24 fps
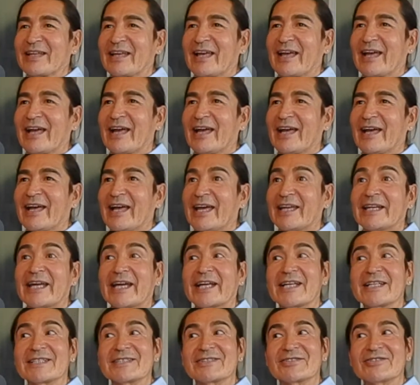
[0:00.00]
and I
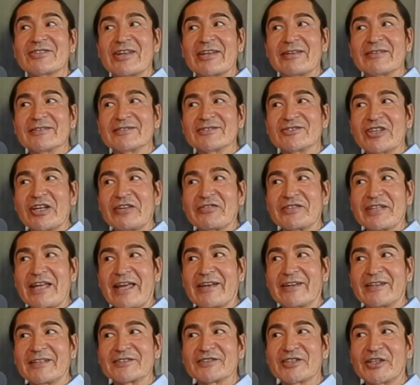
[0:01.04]
guess Jeff
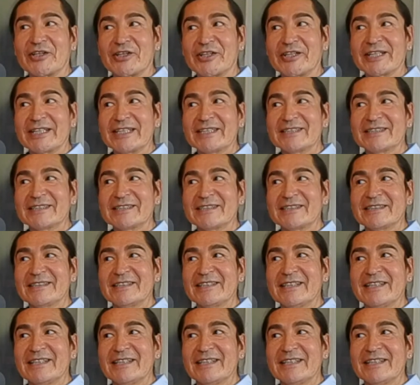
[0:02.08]
Daniels heard it.